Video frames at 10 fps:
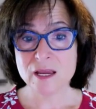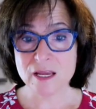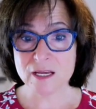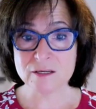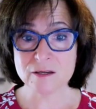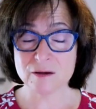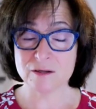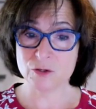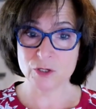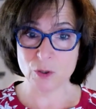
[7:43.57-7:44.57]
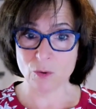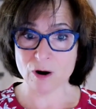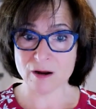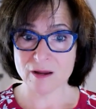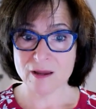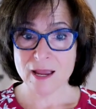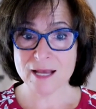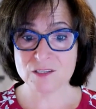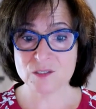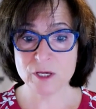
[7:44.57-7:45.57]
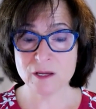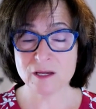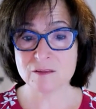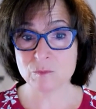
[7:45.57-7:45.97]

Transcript: in New York as being